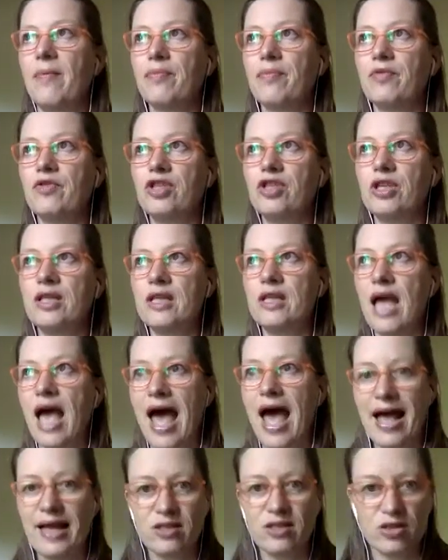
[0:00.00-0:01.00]
She
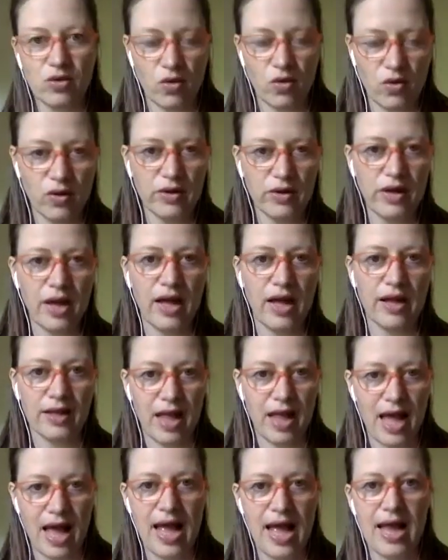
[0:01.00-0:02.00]
has sold
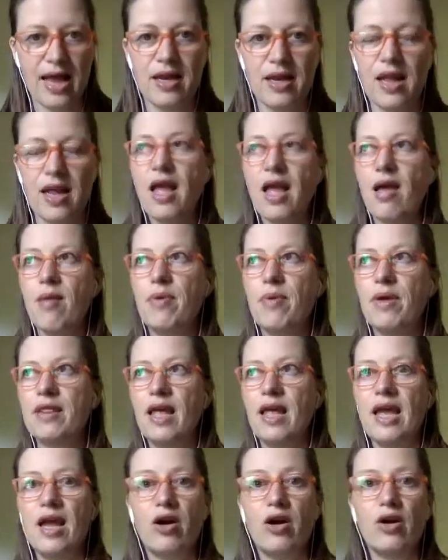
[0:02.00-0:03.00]
online, but
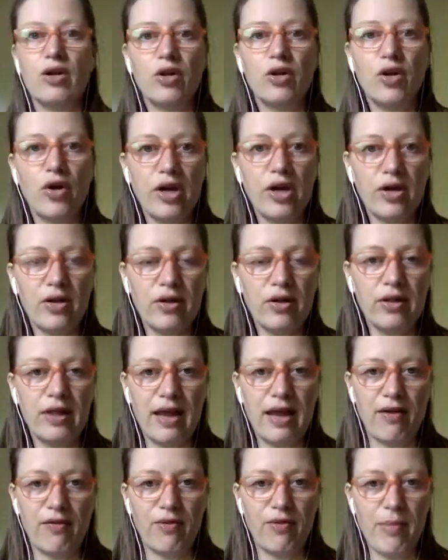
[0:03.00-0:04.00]
they are loyal.
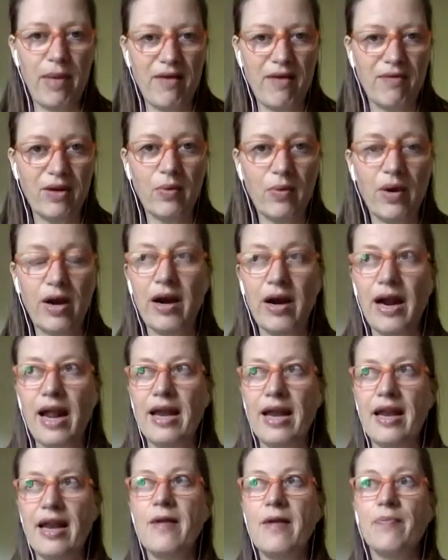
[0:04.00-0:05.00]
They are from everywhere.
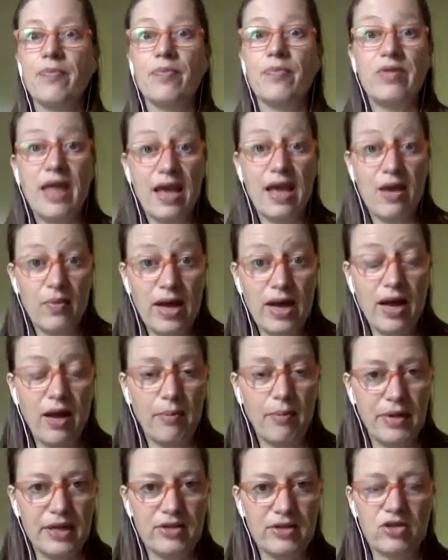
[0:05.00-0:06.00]
And they went on
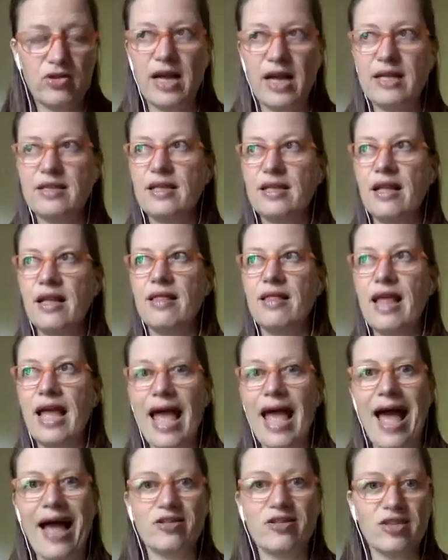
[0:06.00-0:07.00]
Pinterest, and they
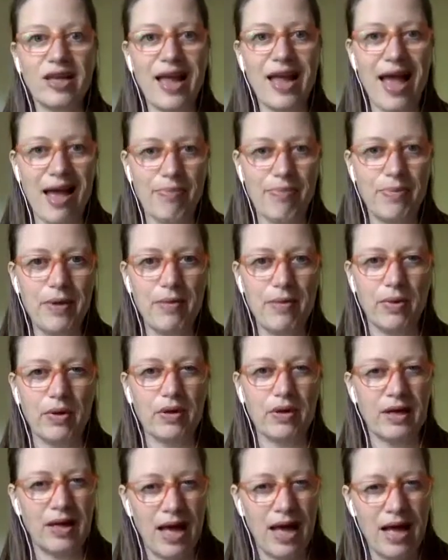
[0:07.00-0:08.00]
actually had people
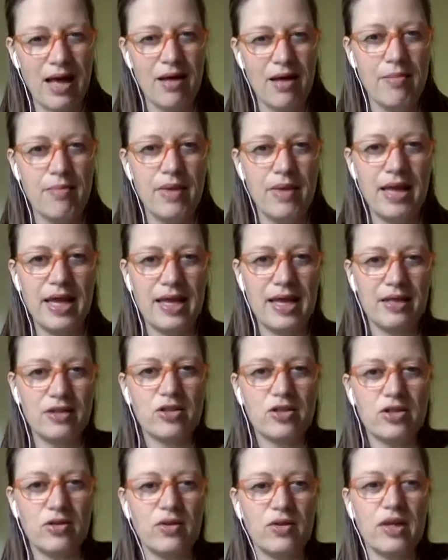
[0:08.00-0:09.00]
come
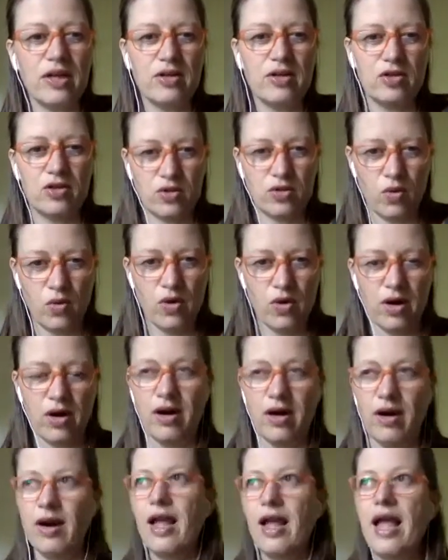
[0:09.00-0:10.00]
into their
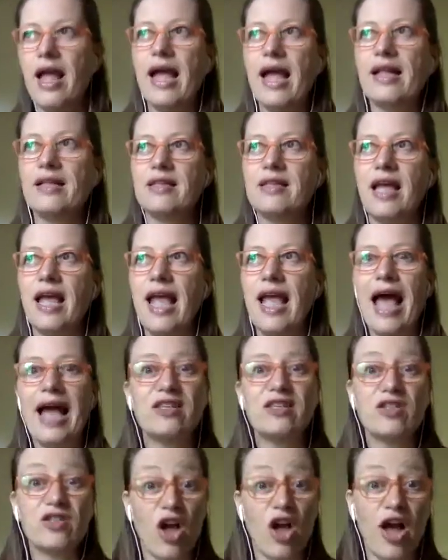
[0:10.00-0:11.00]
store and say, I
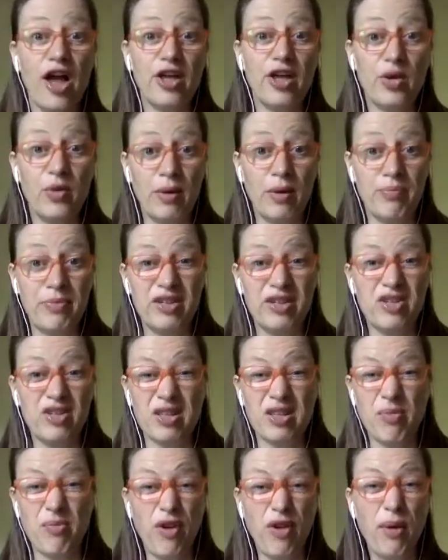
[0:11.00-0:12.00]
saw you on Pinterest.
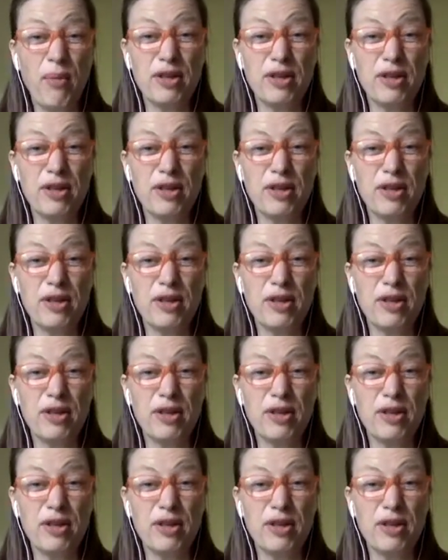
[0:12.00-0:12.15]
I'm from